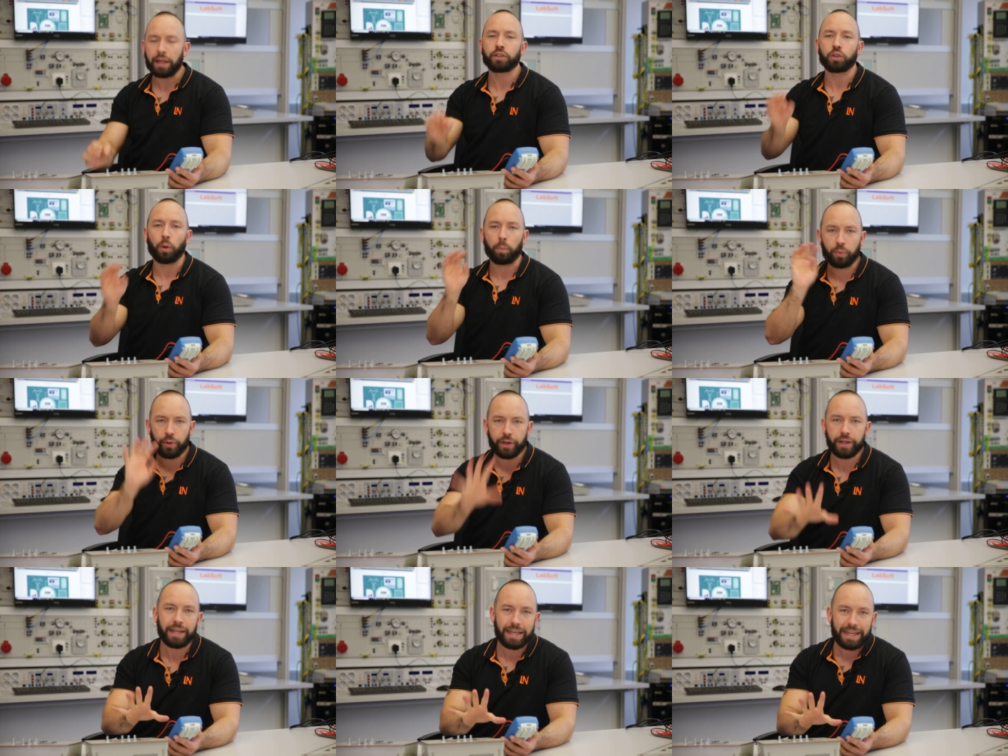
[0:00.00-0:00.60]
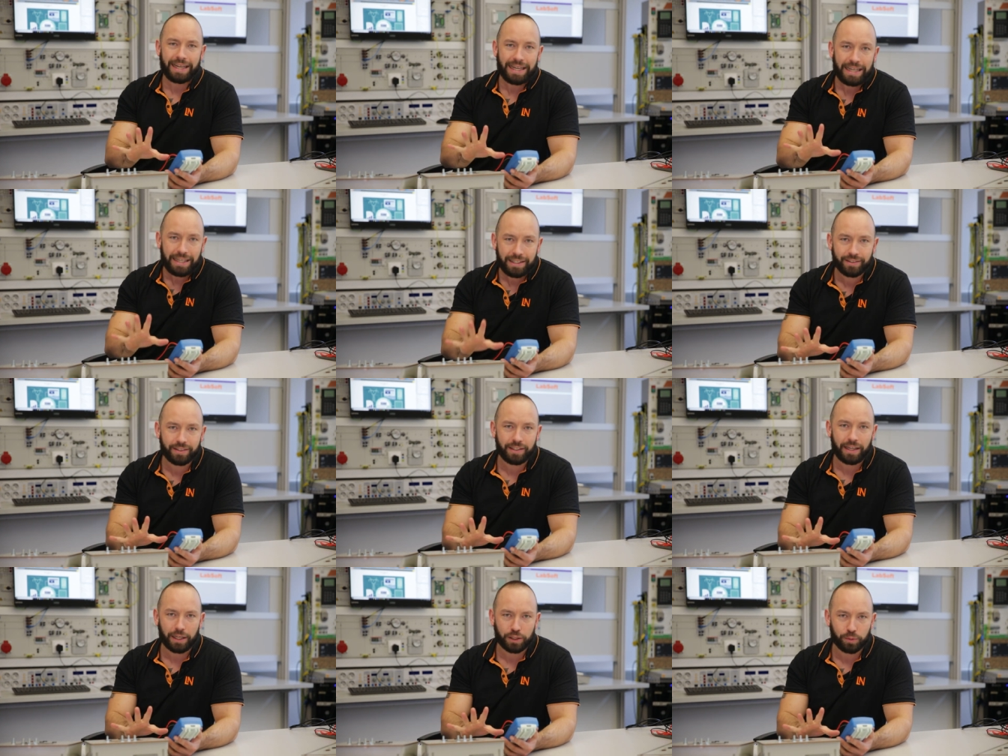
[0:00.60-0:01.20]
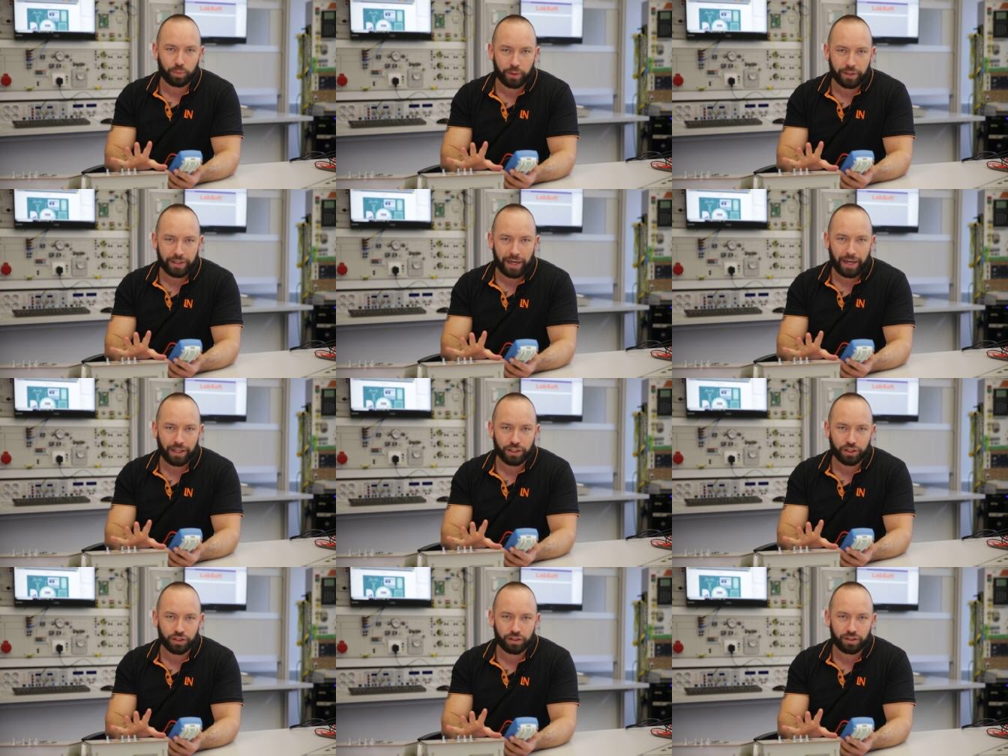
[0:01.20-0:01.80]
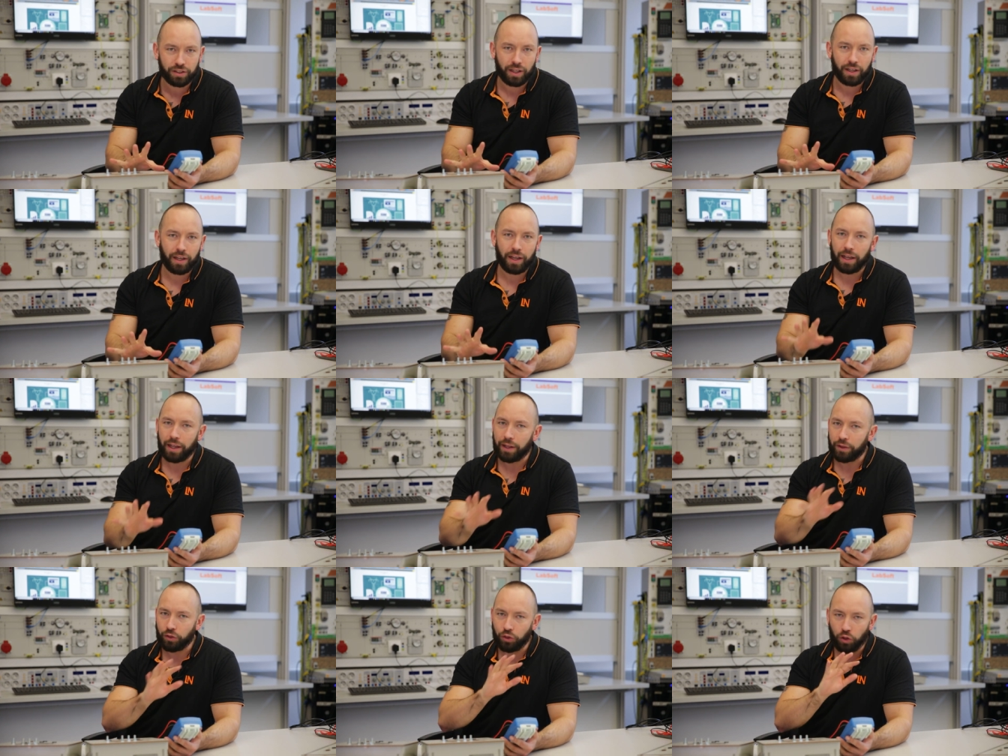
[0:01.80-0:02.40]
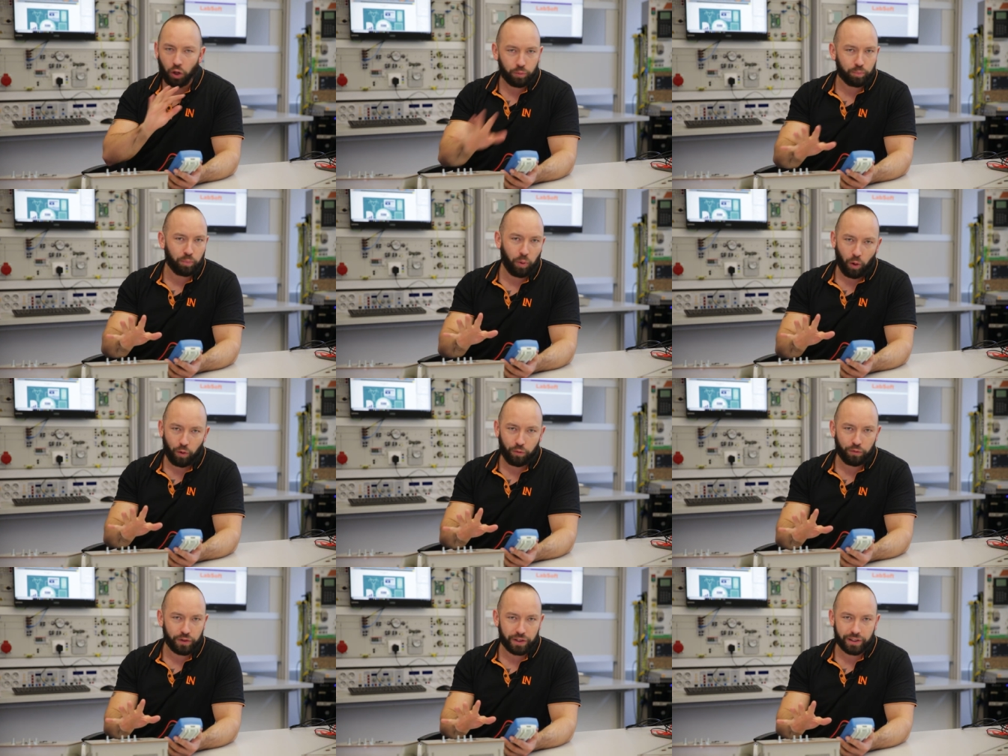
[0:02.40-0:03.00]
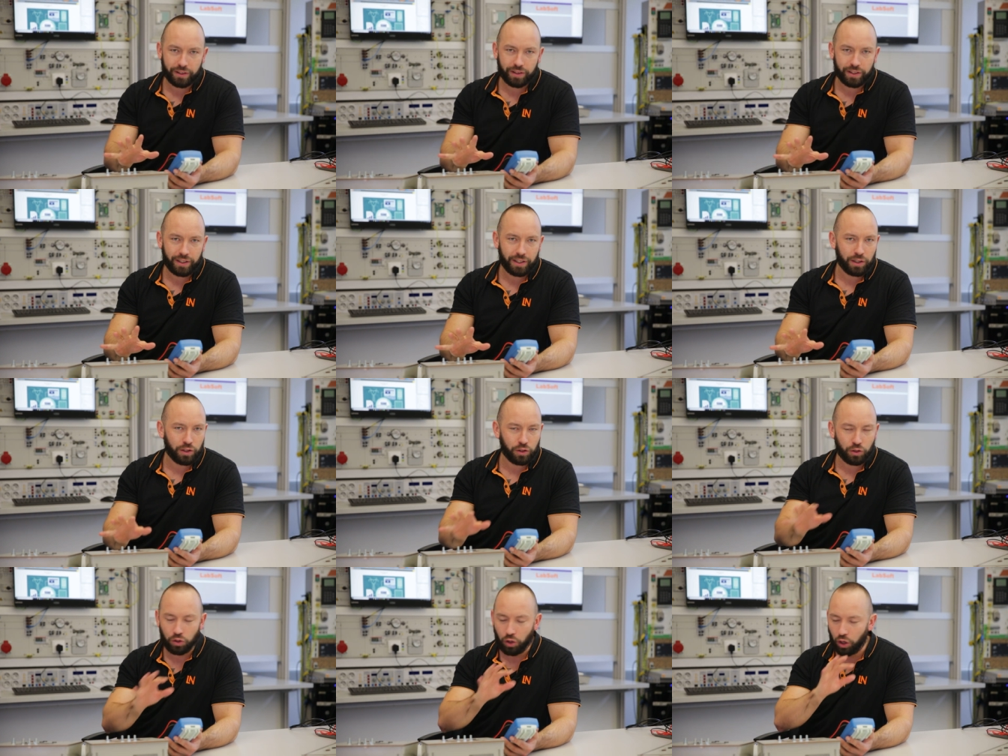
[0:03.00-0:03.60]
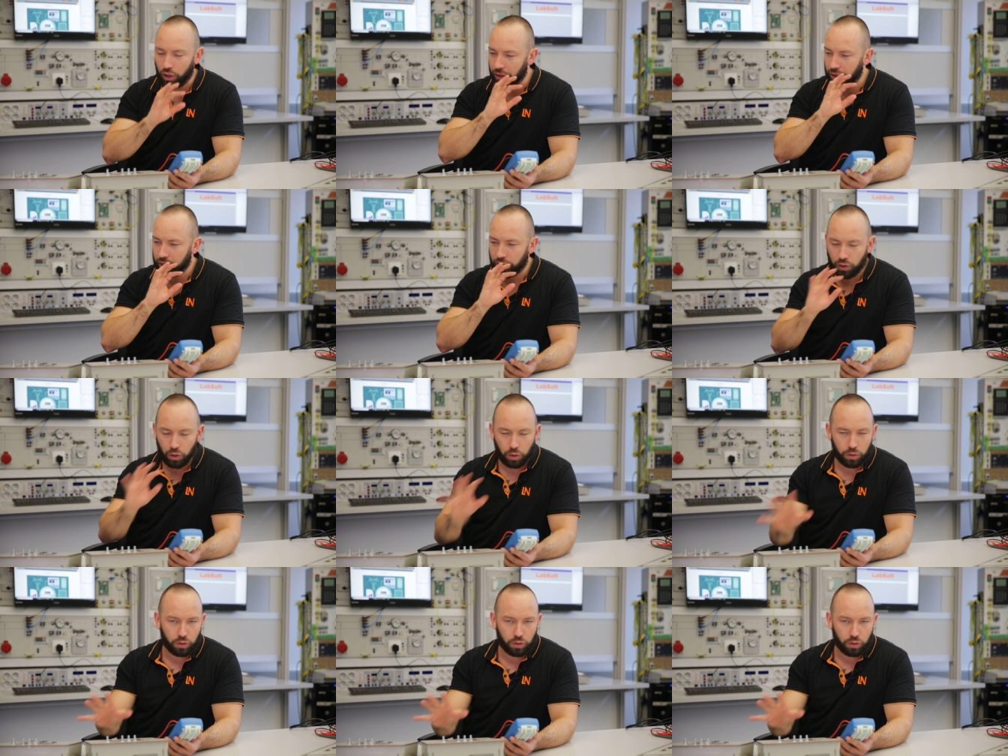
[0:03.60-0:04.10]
So pretty easy explanation, not perfectly, not